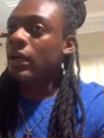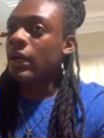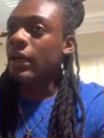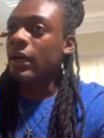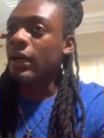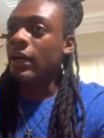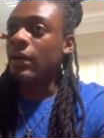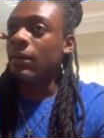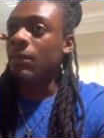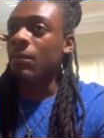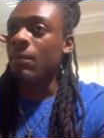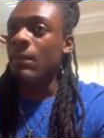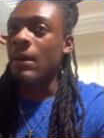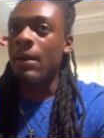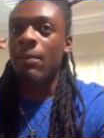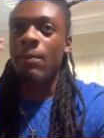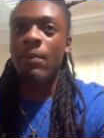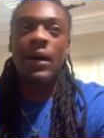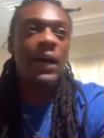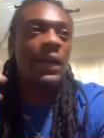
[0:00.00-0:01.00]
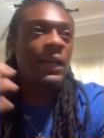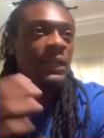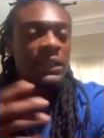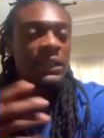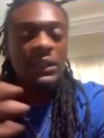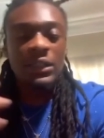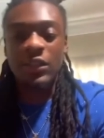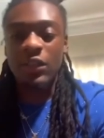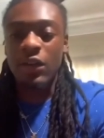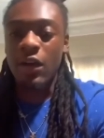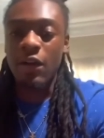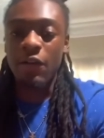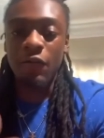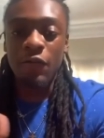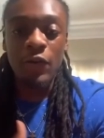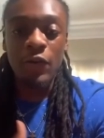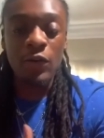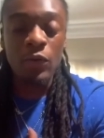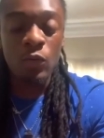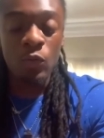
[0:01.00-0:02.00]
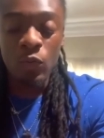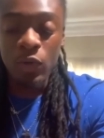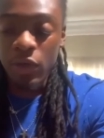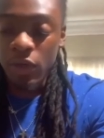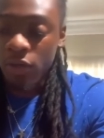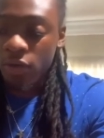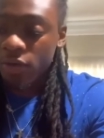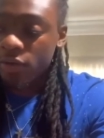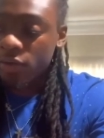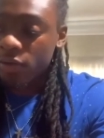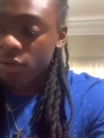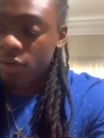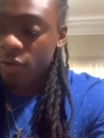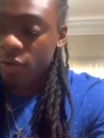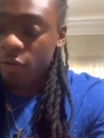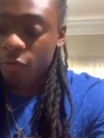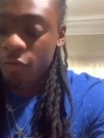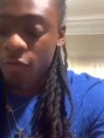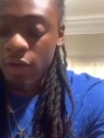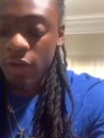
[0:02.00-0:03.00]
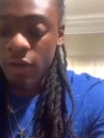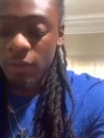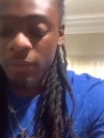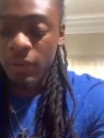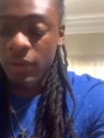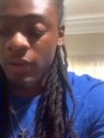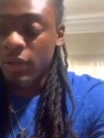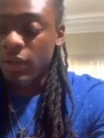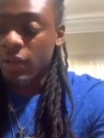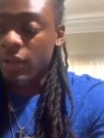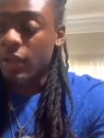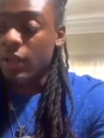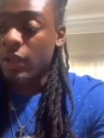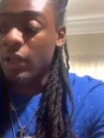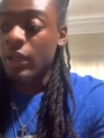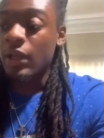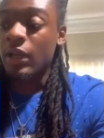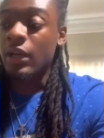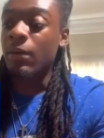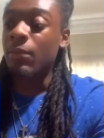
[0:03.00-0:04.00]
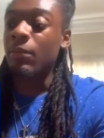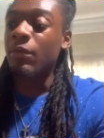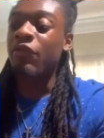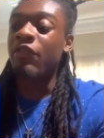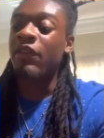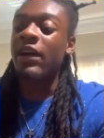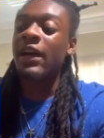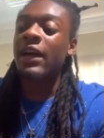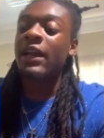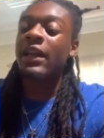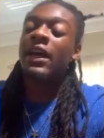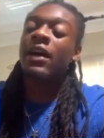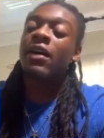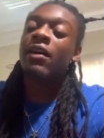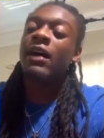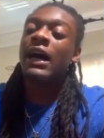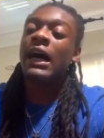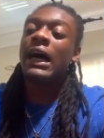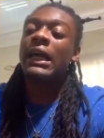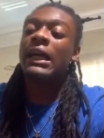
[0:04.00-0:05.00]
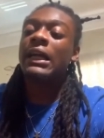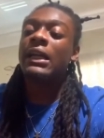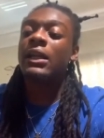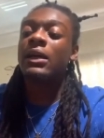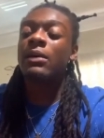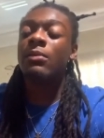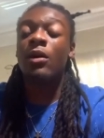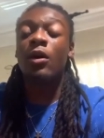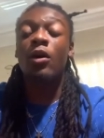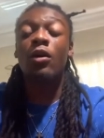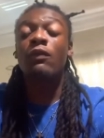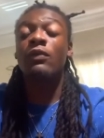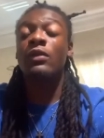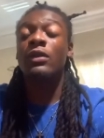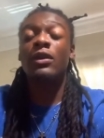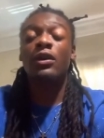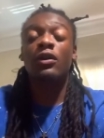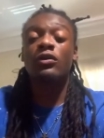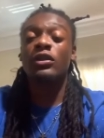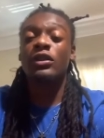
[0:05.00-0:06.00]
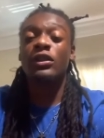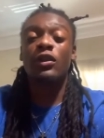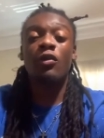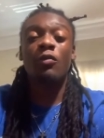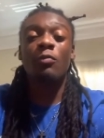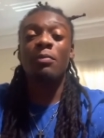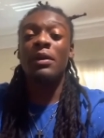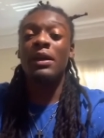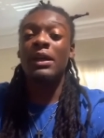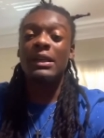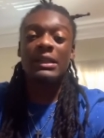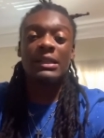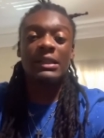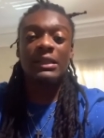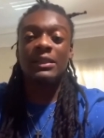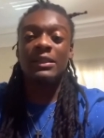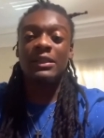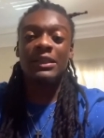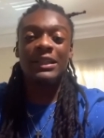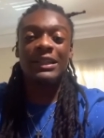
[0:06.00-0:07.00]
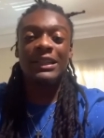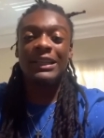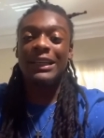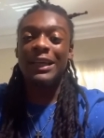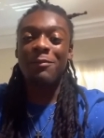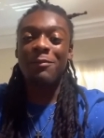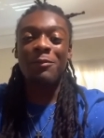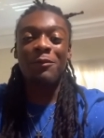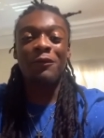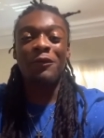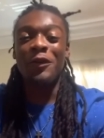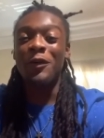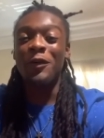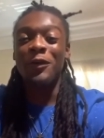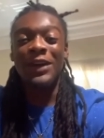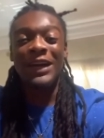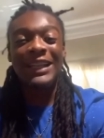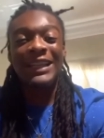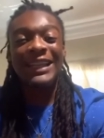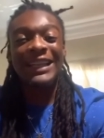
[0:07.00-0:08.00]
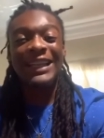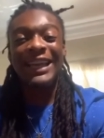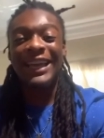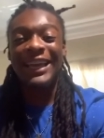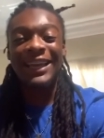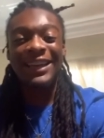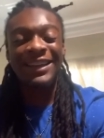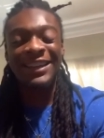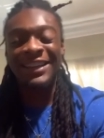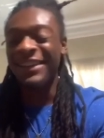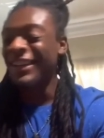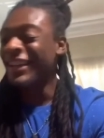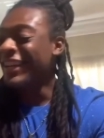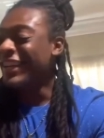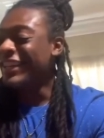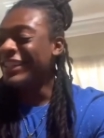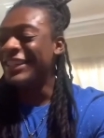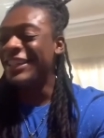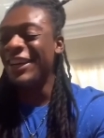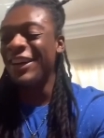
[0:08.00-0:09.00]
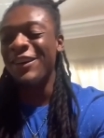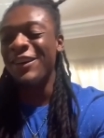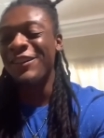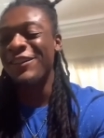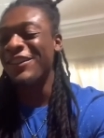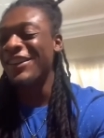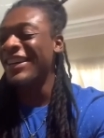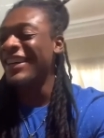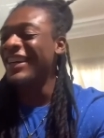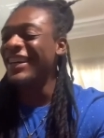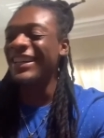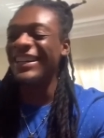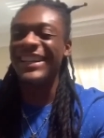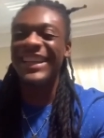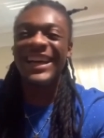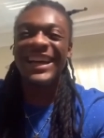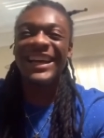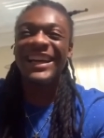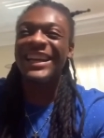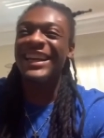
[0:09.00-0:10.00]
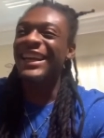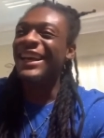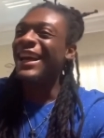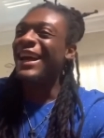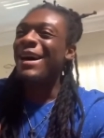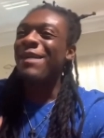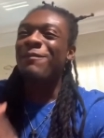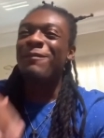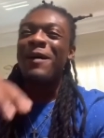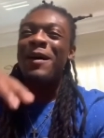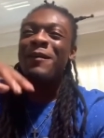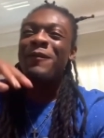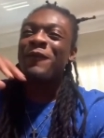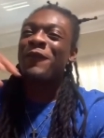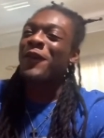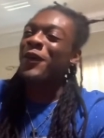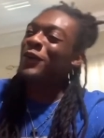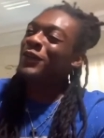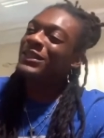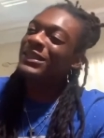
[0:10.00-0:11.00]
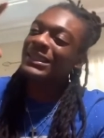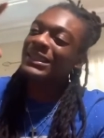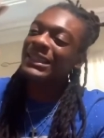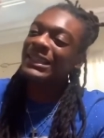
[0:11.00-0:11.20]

my body just started feeling weird. You feel me? Come to find out, I end up overdosing on medicine the day before at the game. So, bro, like, my first year at